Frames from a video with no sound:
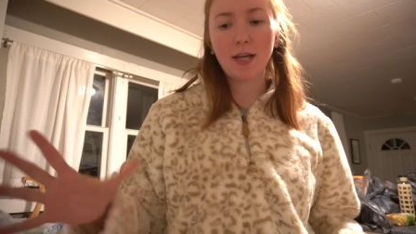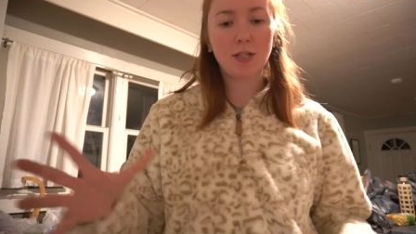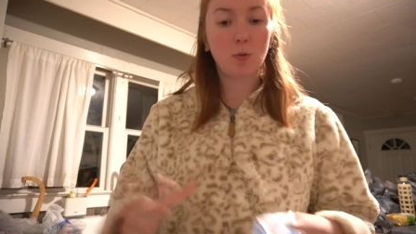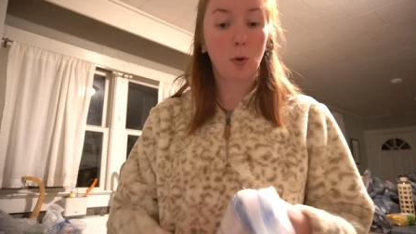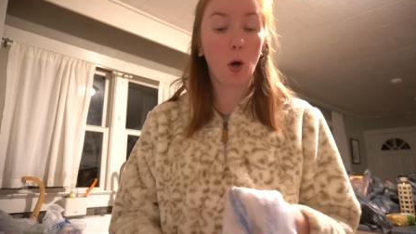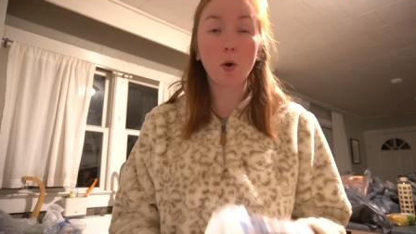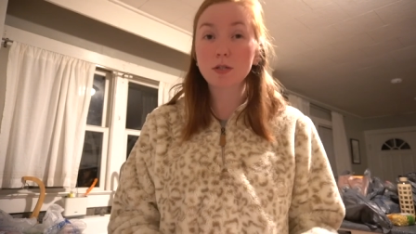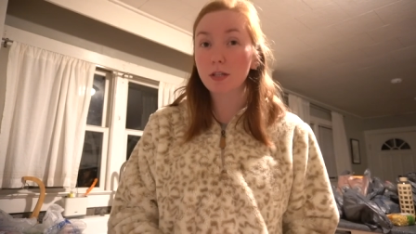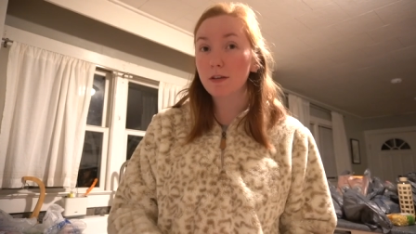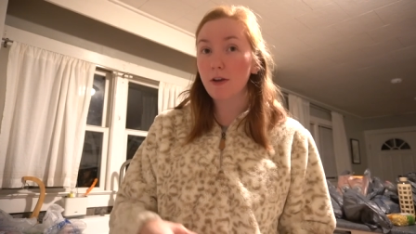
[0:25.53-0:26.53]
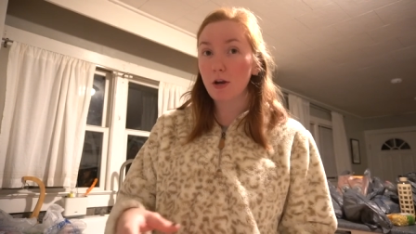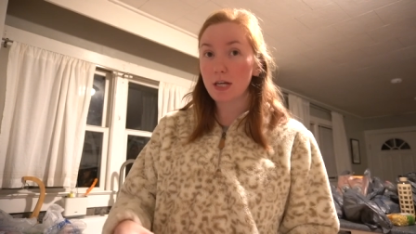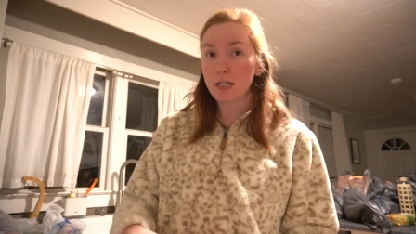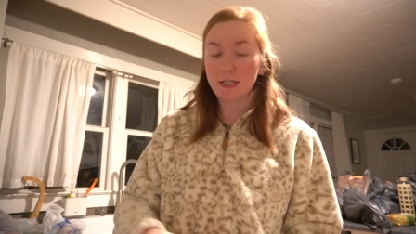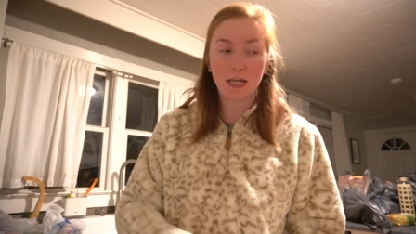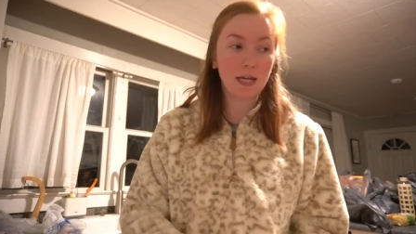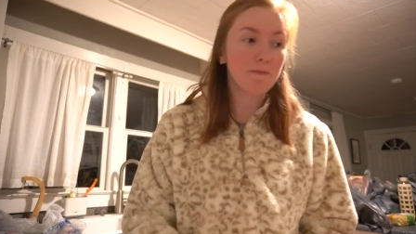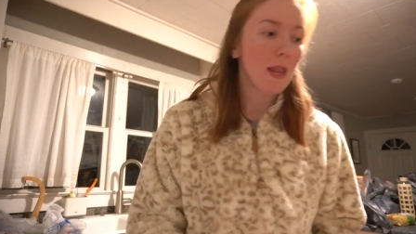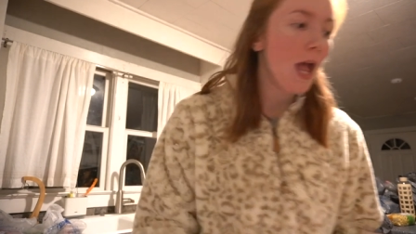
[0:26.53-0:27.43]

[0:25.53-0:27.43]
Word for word: It's supposedly very easy.